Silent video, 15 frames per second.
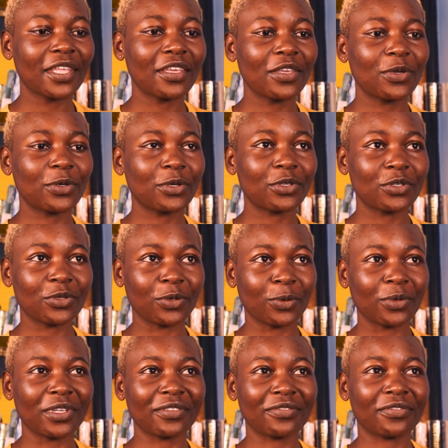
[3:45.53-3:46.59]
you're not
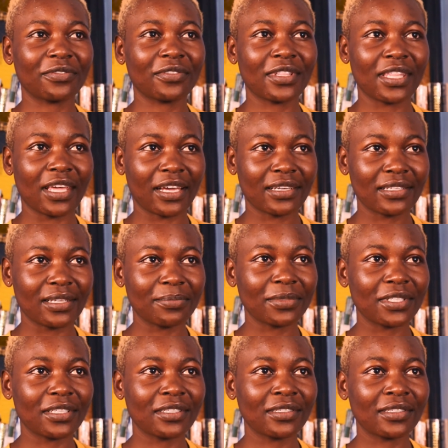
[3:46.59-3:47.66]
sure if they're
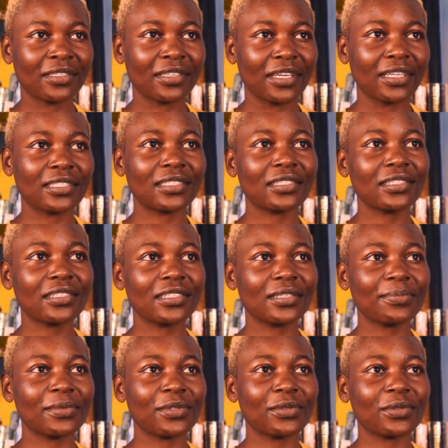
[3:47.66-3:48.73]
accepting
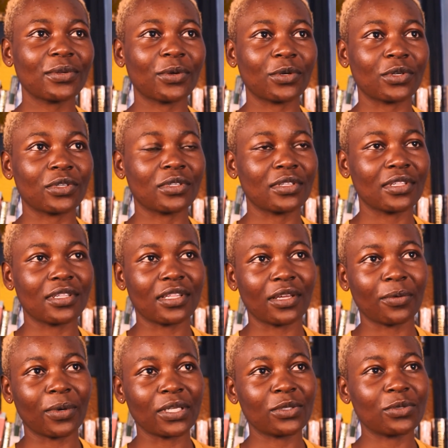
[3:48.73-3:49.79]
internships or they
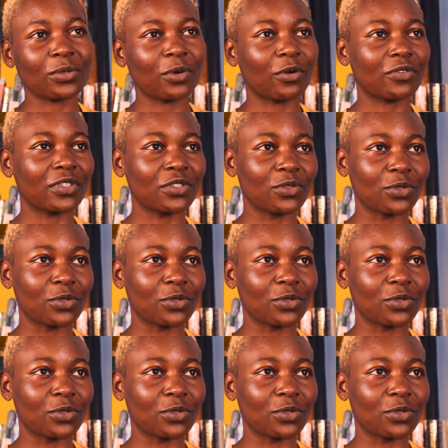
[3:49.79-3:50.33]
want to offer